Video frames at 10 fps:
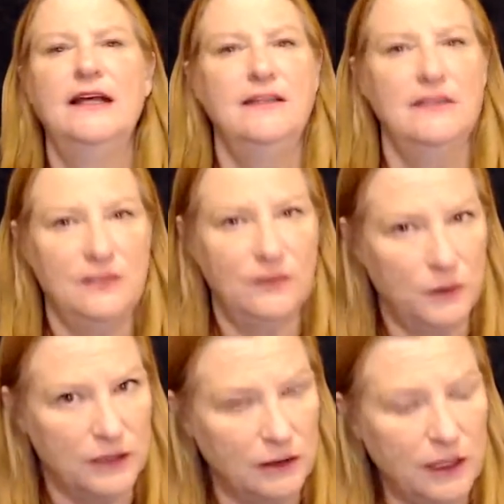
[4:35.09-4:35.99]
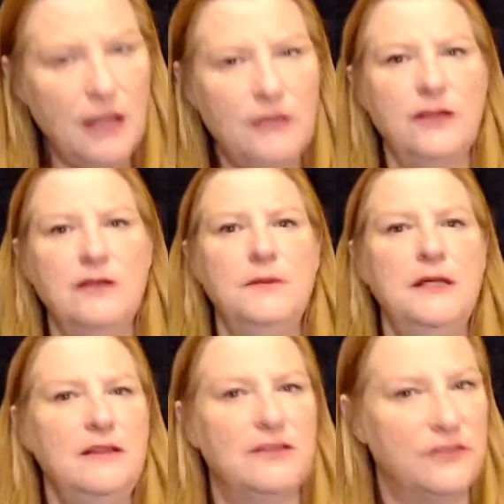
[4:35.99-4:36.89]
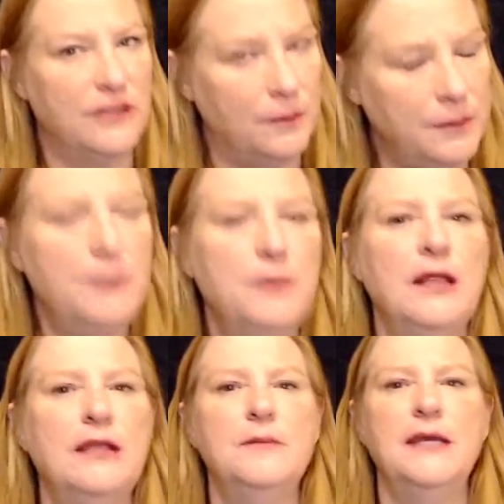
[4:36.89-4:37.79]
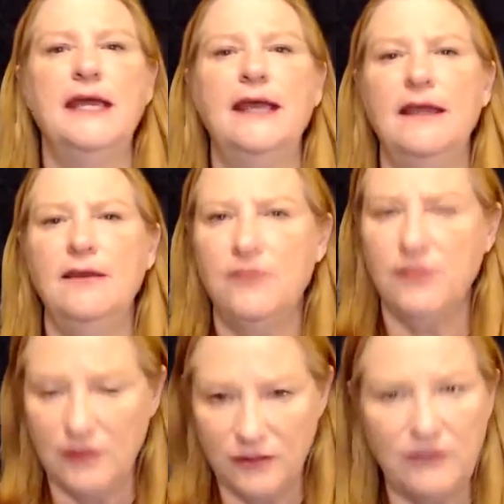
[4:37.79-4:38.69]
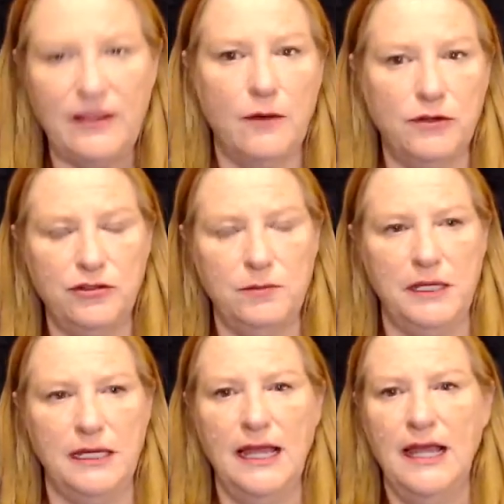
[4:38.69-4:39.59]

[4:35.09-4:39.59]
this is what the laws ought to be this is how people ought to behave this is how it should be